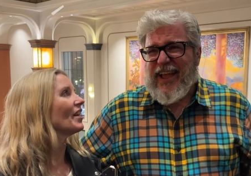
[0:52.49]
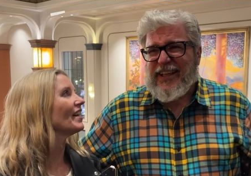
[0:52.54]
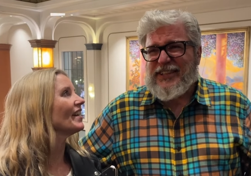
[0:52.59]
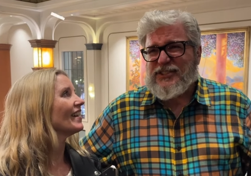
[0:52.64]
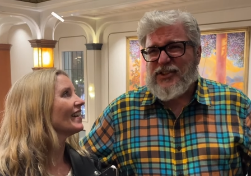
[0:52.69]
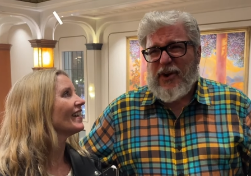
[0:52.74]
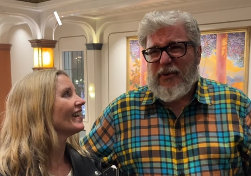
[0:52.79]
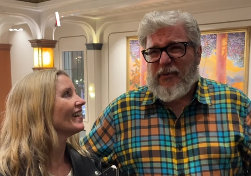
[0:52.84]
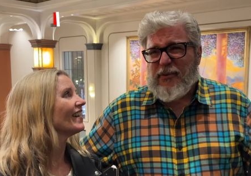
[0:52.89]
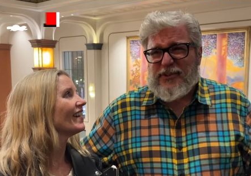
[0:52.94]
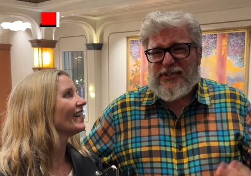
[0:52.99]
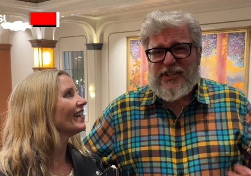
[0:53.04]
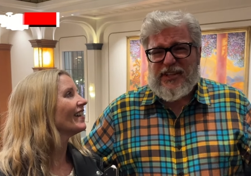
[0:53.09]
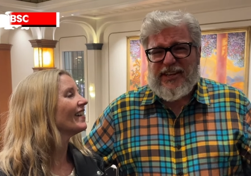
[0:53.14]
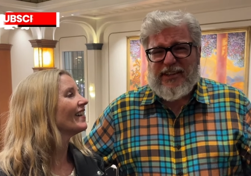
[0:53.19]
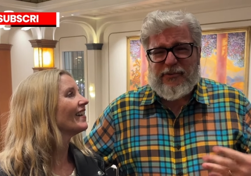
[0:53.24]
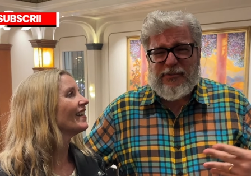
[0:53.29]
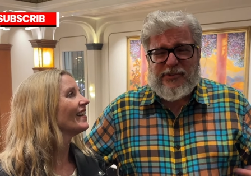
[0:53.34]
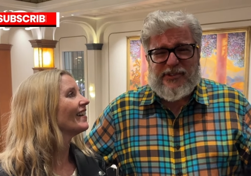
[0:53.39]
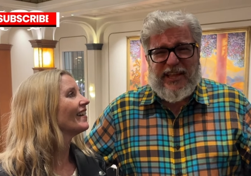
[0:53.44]
Speaker 1: and so I wasn't.
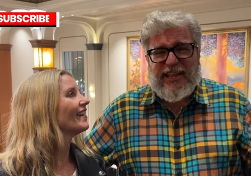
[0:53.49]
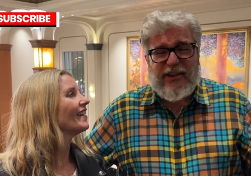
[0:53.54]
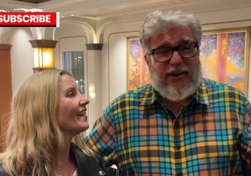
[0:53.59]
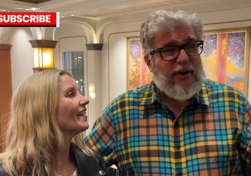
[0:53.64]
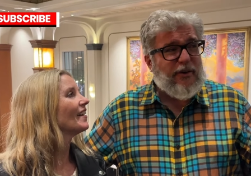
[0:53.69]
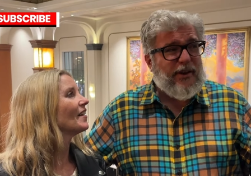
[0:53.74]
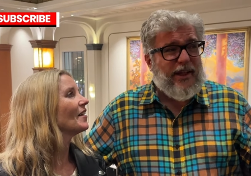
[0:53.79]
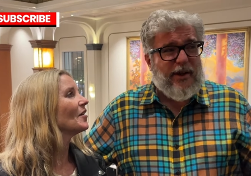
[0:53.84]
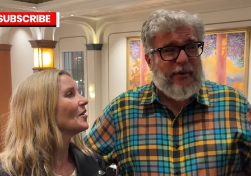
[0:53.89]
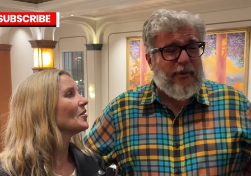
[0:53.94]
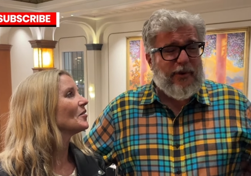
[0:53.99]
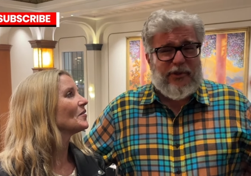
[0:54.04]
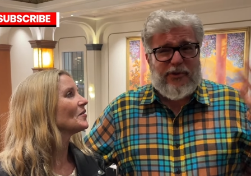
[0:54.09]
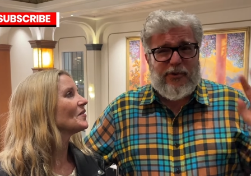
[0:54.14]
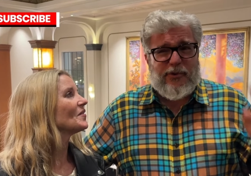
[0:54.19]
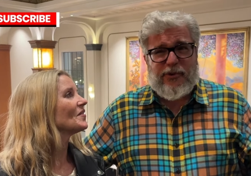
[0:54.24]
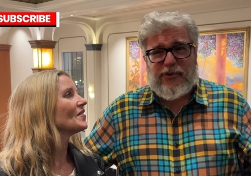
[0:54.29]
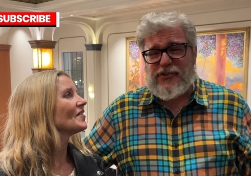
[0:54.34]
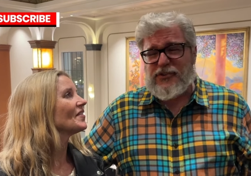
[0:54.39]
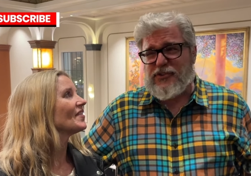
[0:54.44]
It was like, okay, well, you
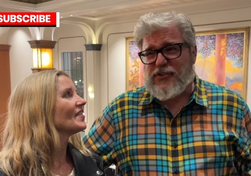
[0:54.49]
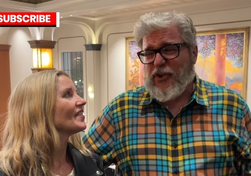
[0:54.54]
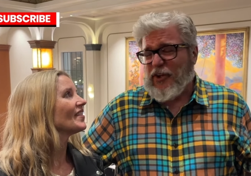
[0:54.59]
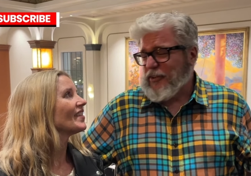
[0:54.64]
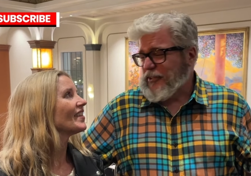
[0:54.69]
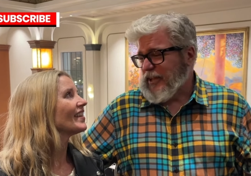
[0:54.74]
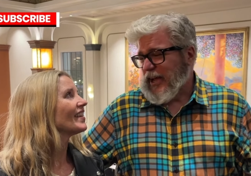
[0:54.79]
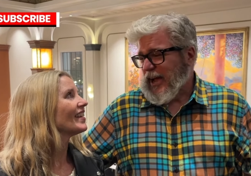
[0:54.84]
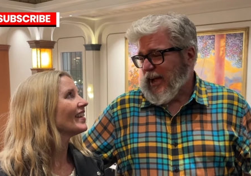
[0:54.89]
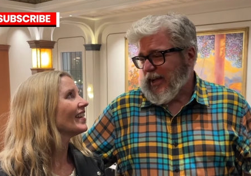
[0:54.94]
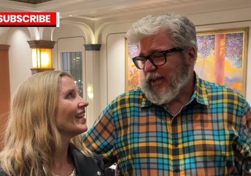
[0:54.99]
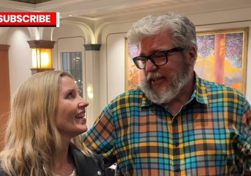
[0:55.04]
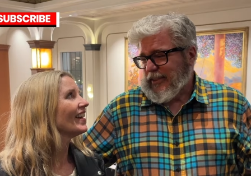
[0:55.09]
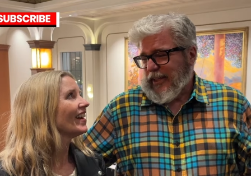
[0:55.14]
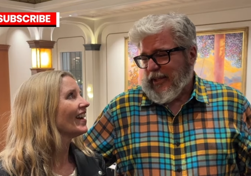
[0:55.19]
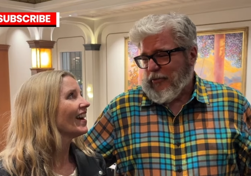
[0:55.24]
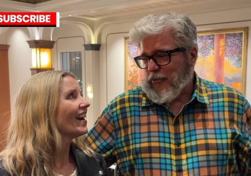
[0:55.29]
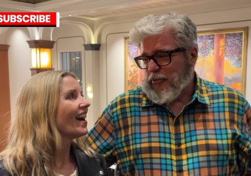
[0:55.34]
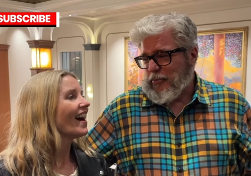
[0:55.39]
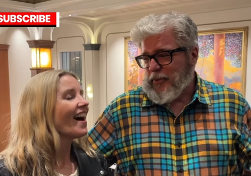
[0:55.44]
could just all die, and
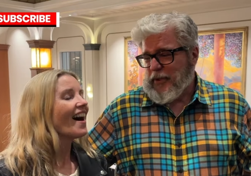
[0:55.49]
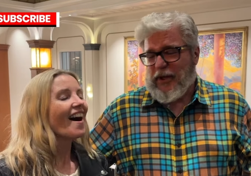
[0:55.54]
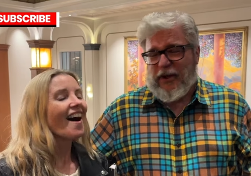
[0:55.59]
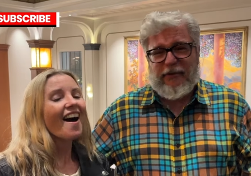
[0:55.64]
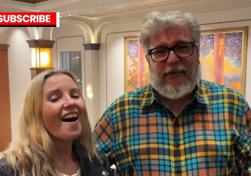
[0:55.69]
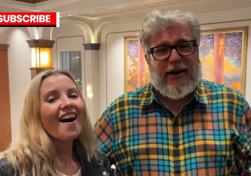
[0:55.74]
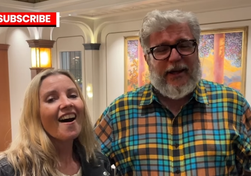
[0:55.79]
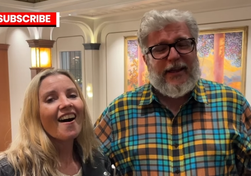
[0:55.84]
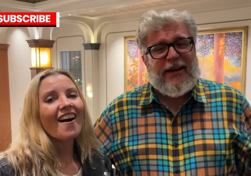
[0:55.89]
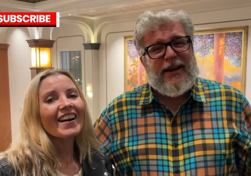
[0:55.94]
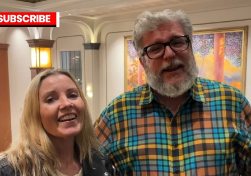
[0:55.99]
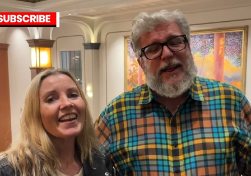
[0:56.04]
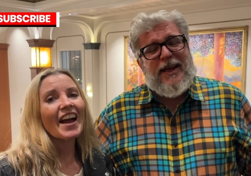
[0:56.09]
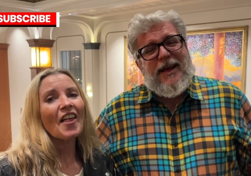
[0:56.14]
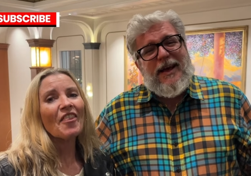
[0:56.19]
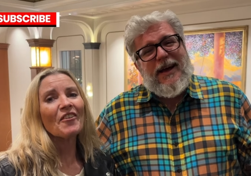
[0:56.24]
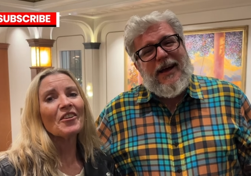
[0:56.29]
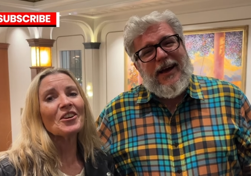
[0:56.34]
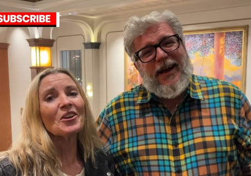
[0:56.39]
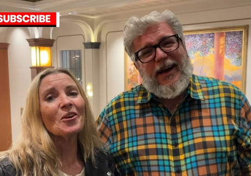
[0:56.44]
that would be all Aww, right.
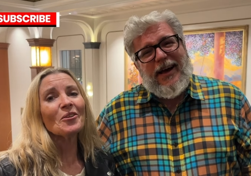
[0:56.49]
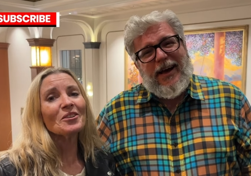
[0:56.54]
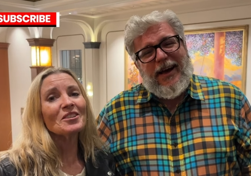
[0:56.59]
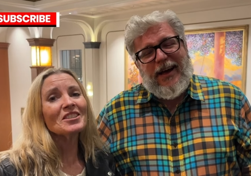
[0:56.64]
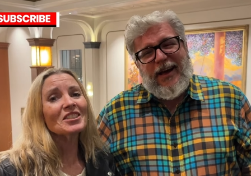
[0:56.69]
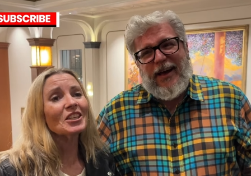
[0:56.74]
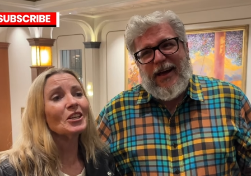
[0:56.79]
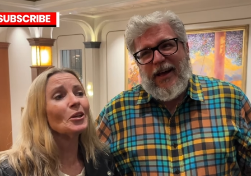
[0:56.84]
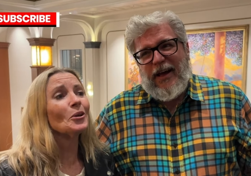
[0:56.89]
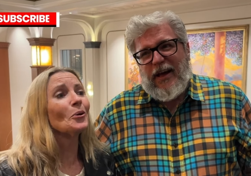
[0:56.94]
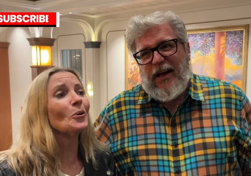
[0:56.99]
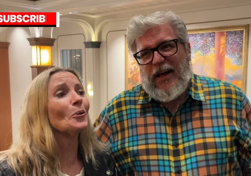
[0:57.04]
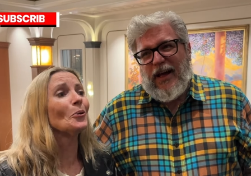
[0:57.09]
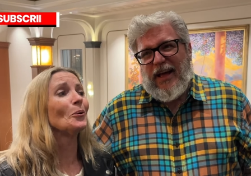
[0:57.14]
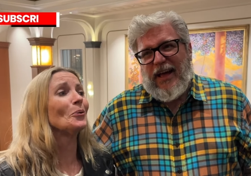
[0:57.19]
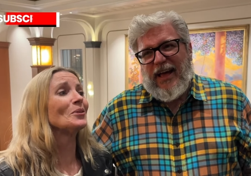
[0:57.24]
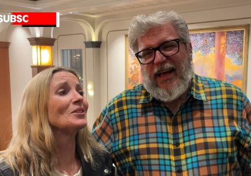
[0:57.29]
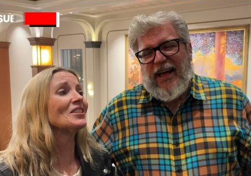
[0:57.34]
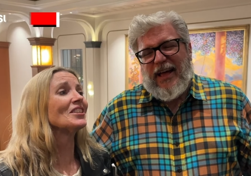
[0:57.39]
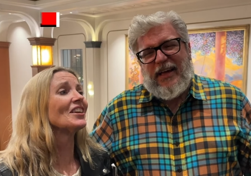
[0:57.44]
Kathryn Newton's cute.
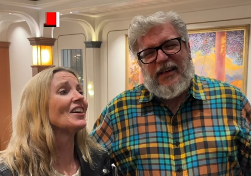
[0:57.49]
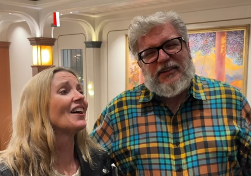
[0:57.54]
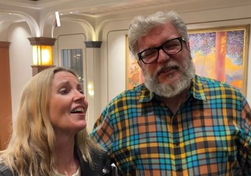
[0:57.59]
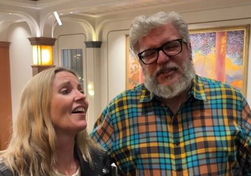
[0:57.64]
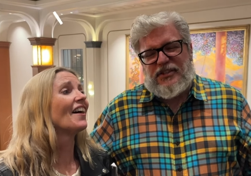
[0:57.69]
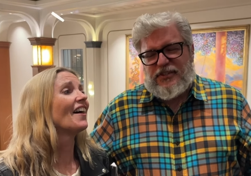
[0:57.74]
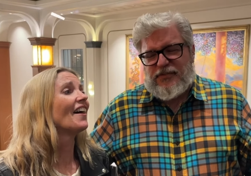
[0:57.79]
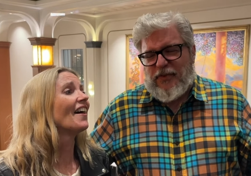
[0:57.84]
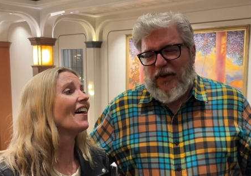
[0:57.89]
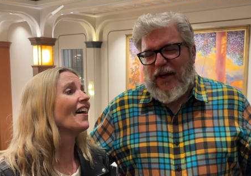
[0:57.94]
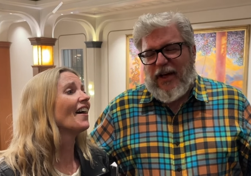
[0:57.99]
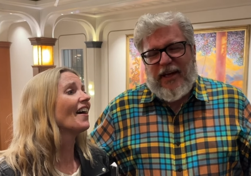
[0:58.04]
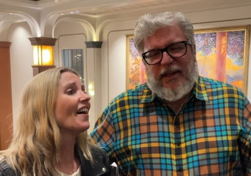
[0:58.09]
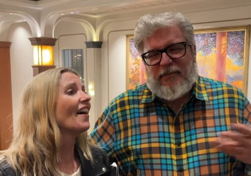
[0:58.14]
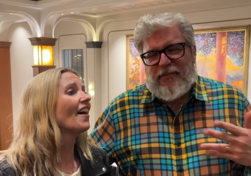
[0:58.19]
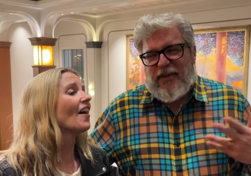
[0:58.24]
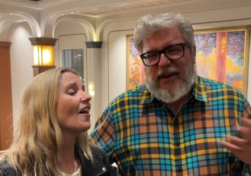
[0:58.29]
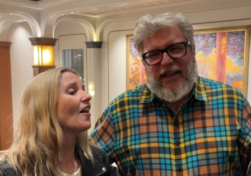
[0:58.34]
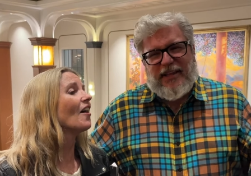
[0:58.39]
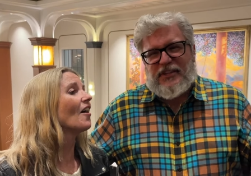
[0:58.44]
Uh, she's fine,
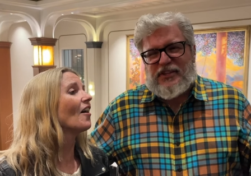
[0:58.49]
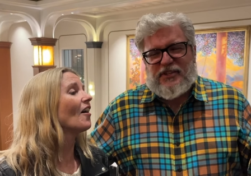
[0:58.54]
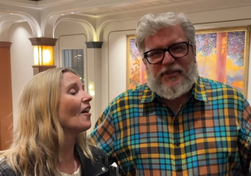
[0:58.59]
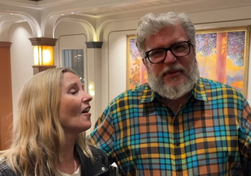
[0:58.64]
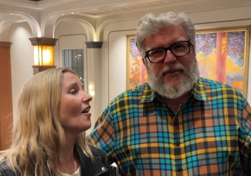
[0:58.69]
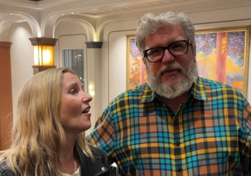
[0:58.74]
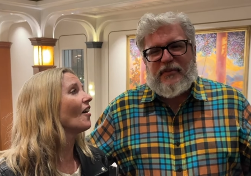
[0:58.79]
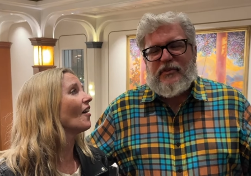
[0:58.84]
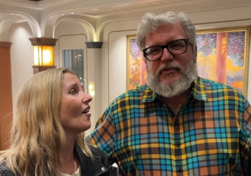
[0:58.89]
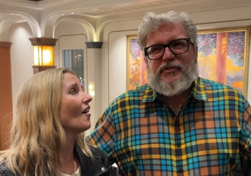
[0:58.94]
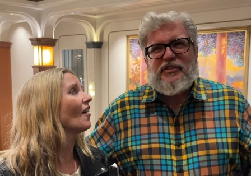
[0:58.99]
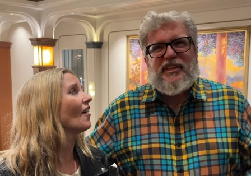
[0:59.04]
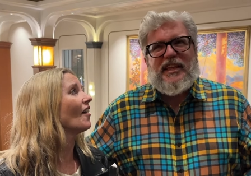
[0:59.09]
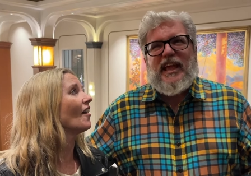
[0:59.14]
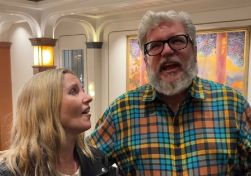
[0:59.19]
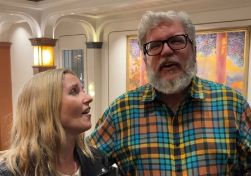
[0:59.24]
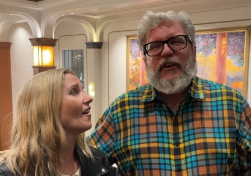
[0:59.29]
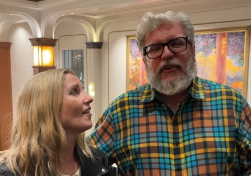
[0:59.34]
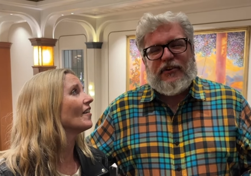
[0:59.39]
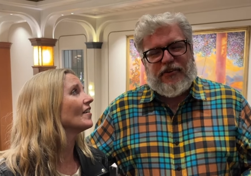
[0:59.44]
but Aww. I just it was the
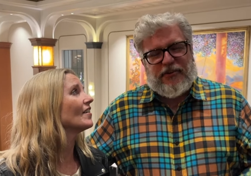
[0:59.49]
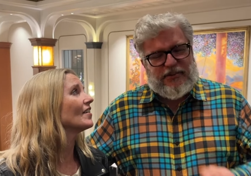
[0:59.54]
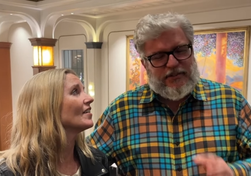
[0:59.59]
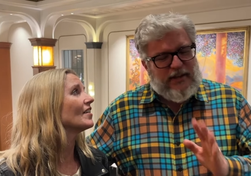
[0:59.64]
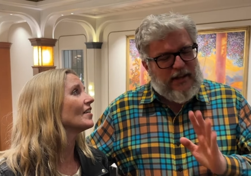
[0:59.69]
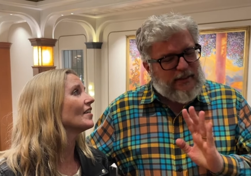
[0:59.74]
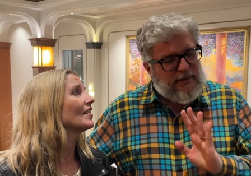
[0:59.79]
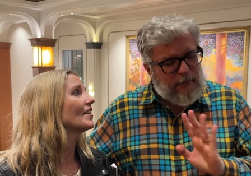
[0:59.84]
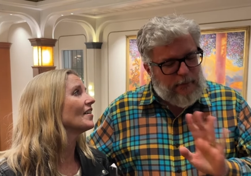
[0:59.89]
characters, not the